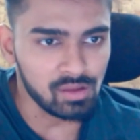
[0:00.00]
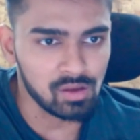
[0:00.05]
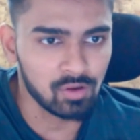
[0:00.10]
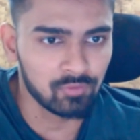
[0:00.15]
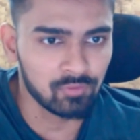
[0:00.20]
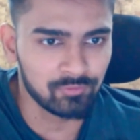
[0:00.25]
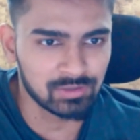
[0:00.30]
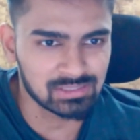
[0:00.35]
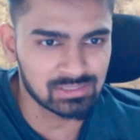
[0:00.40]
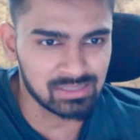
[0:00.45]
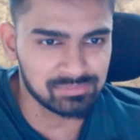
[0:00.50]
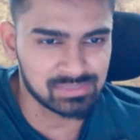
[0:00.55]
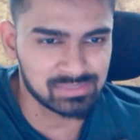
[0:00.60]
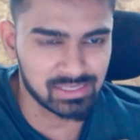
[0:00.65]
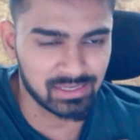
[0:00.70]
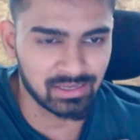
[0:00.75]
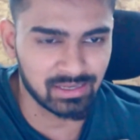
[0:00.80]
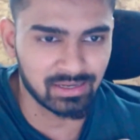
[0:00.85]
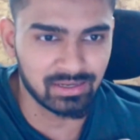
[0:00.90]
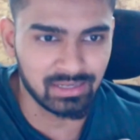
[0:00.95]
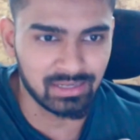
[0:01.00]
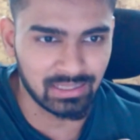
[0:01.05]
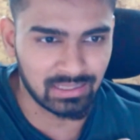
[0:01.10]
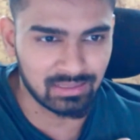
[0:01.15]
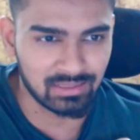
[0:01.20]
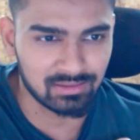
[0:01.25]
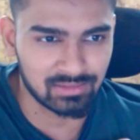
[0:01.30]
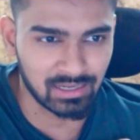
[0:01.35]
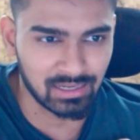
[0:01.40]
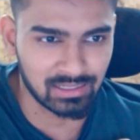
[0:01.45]
First, I'm checking in
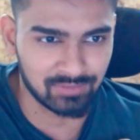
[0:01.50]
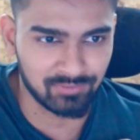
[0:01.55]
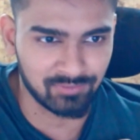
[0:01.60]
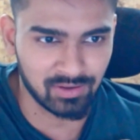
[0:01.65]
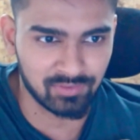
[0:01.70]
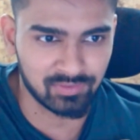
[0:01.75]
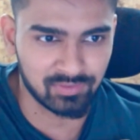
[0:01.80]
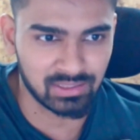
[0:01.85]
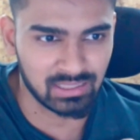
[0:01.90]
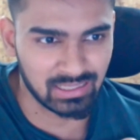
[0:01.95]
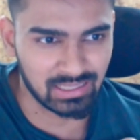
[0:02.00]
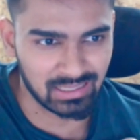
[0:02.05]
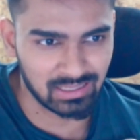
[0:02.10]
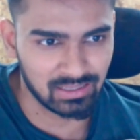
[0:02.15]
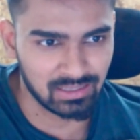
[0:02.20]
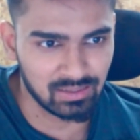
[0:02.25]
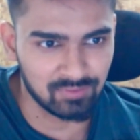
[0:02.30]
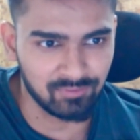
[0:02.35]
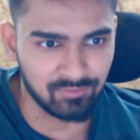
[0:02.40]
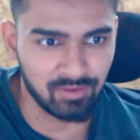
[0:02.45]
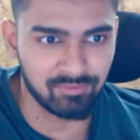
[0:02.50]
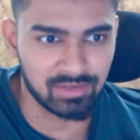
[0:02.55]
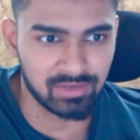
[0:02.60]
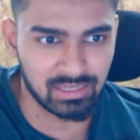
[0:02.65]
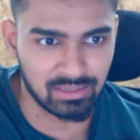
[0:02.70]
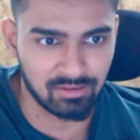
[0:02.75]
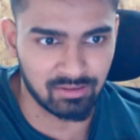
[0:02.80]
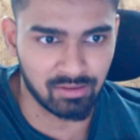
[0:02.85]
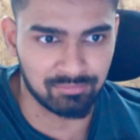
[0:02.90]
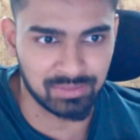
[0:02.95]
T that if I have an
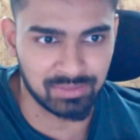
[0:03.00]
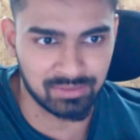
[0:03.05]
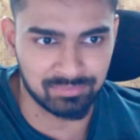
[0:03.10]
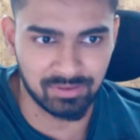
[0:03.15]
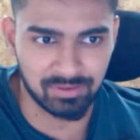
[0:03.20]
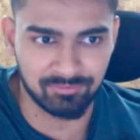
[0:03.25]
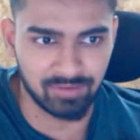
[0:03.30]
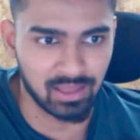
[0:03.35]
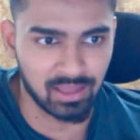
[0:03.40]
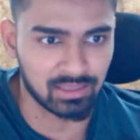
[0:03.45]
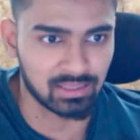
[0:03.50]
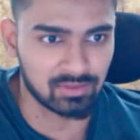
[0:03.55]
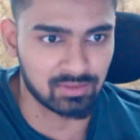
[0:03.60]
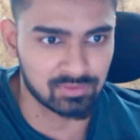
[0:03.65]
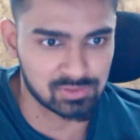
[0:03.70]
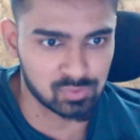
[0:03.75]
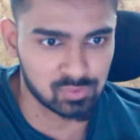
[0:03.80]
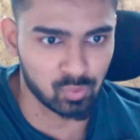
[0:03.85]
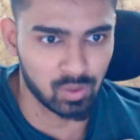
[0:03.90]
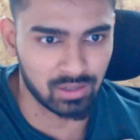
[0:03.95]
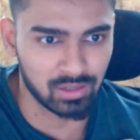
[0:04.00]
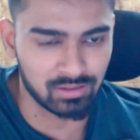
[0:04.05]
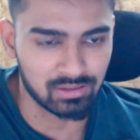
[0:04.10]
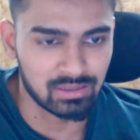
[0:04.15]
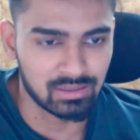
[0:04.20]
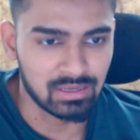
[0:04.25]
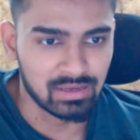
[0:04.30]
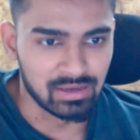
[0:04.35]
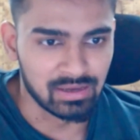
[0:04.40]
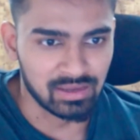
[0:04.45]
A, I make my flag equals to 1.
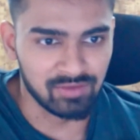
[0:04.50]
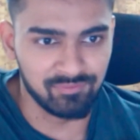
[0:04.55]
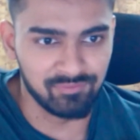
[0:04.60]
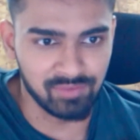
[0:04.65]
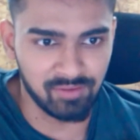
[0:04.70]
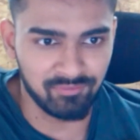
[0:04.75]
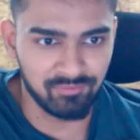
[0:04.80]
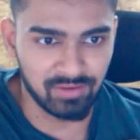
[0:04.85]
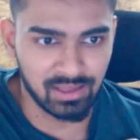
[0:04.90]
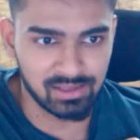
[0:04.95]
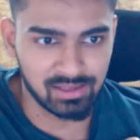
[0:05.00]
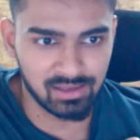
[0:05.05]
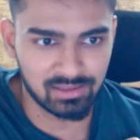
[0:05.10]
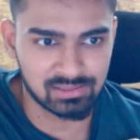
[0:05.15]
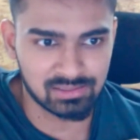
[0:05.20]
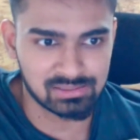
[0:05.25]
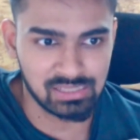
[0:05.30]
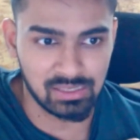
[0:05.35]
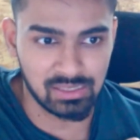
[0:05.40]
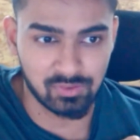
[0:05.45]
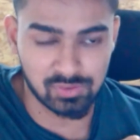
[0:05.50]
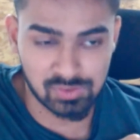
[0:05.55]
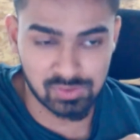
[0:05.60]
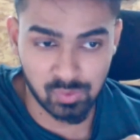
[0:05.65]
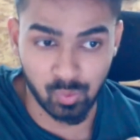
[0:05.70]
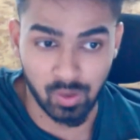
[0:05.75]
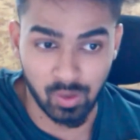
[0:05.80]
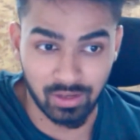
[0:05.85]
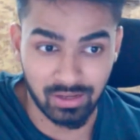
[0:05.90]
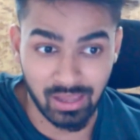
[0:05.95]
If my flag is equals to
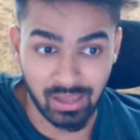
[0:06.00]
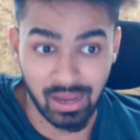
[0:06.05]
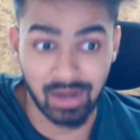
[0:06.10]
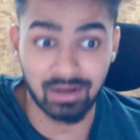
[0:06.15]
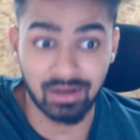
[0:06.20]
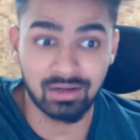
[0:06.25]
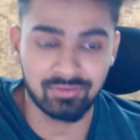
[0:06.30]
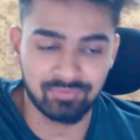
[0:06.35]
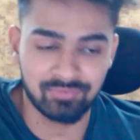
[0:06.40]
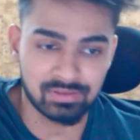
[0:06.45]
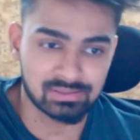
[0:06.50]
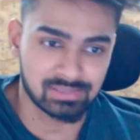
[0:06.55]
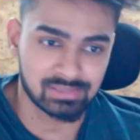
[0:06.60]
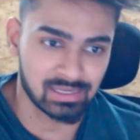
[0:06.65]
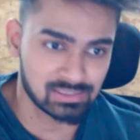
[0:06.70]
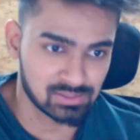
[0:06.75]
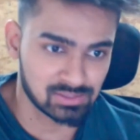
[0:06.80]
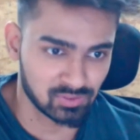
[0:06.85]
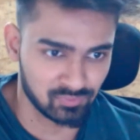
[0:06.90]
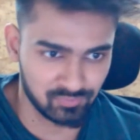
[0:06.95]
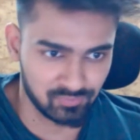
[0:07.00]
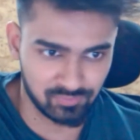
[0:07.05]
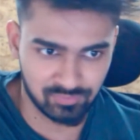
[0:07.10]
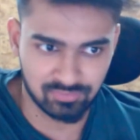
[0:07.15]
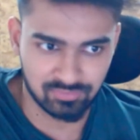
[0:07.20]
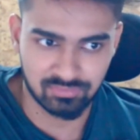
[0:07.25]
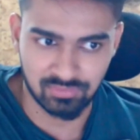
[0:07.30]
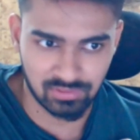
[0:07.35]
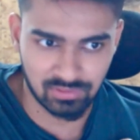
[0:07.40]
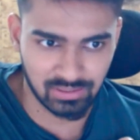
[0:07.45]
1, and if my size of
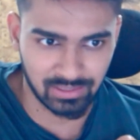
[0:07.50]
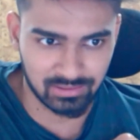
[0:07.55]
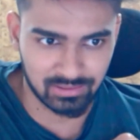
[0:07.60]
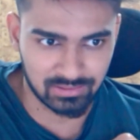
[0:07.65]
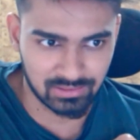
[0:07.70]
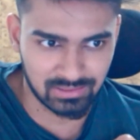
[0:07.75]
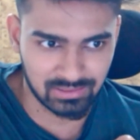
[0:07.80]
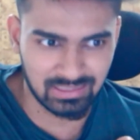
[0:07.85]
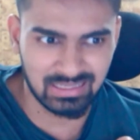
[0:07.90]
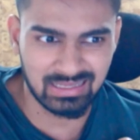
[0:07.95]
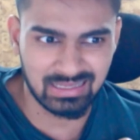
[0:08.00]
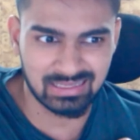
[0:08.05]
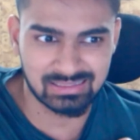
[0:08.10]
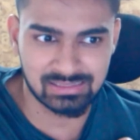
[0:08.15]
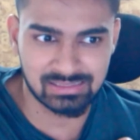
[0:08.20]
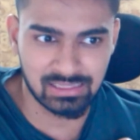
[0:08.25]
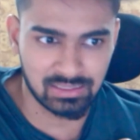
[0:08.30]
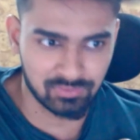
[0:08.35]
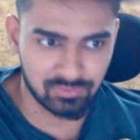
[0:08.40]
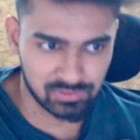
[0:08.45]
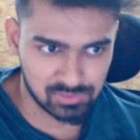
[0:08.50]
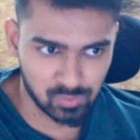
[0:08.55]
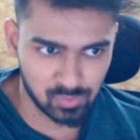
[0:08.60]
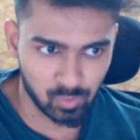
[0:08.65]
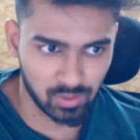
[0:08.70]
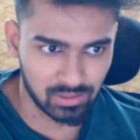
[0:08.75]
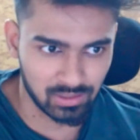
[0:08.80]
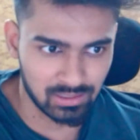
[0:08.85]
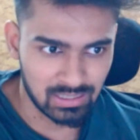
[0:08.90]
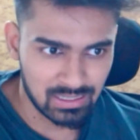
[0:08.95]
like T is equals to
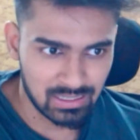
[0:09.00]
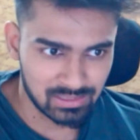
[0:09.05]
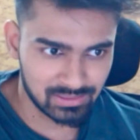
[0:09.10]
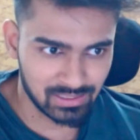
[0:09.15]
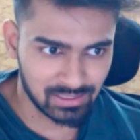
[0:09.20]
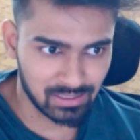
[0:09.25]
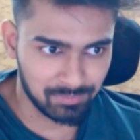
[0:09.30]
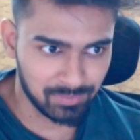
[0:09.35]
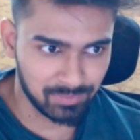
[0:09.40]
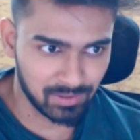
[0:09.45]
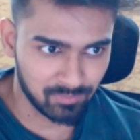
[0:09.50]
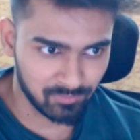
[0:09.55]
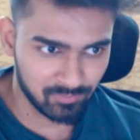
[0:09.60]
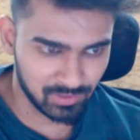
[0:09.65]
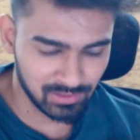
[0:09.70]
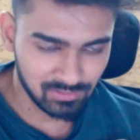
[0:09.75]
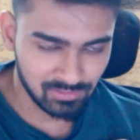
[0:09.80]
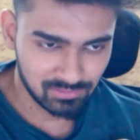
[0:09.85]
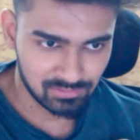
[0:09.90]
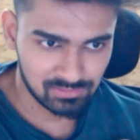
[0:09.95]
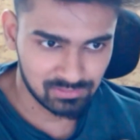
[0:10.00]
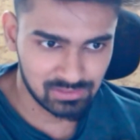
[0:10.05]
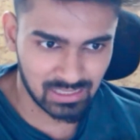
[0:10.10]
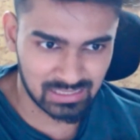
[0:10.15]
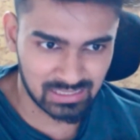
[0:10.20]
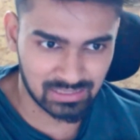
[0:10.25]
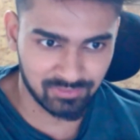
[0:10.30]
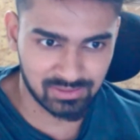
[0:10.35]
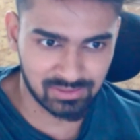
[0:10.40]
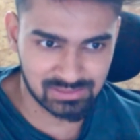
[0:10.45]
1, then I print 1.
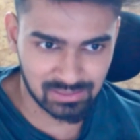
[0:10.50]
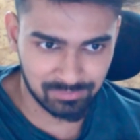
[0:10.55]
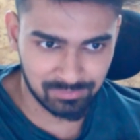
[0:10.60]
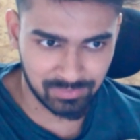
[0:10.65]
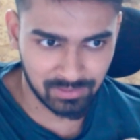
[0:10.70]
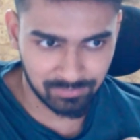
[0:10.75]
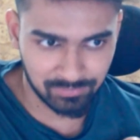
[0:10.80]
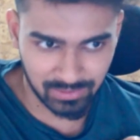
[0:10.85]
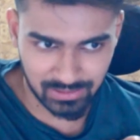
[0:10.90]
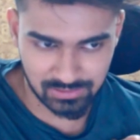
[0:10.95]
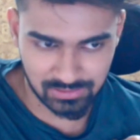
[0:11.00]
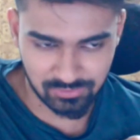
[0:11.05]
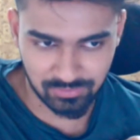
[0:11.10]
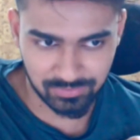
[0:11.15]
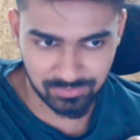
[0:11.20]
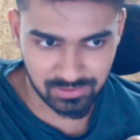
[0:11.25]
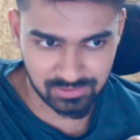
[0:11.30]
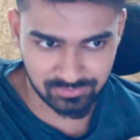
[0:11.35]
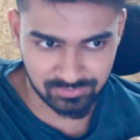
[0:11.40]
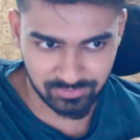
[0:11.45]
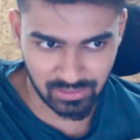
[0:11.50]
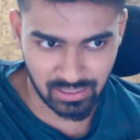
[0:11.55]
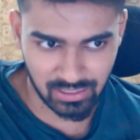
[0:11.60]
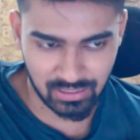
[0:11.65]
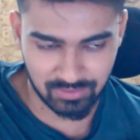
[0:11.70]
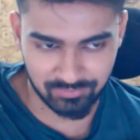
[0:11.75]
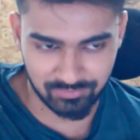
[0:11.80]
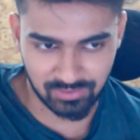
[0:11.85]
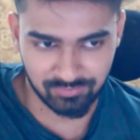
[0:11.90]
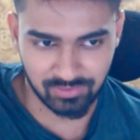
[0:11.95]
Otherwise, I print -1 because I
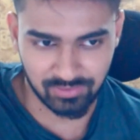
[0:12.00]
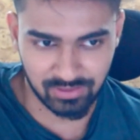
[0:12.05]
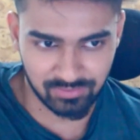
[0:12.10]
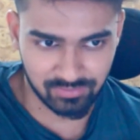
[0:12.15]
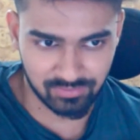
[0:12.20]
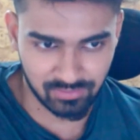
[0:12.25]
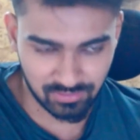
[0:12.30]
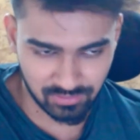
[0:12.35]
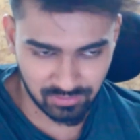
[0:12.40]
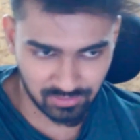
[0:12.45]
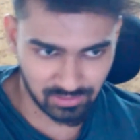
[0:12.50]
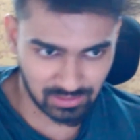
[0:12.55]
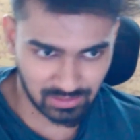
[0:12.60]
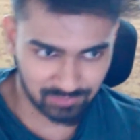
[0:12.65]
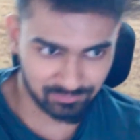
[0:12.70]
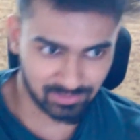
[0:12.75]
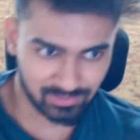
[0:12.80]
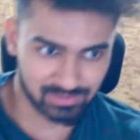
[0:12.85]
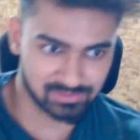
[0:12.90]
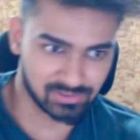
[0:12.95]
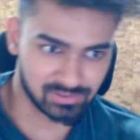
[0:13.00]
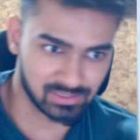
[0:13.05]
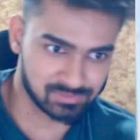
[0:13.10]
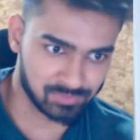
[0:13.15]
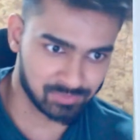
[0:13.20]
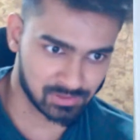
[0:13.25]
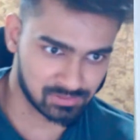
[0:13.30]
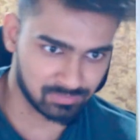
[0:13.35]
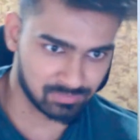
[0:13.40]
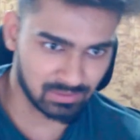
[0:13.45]
have infinite things
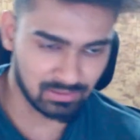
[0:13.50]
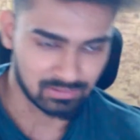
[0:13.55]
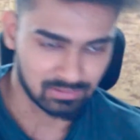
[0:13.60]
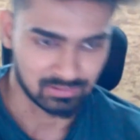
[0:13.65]
possible.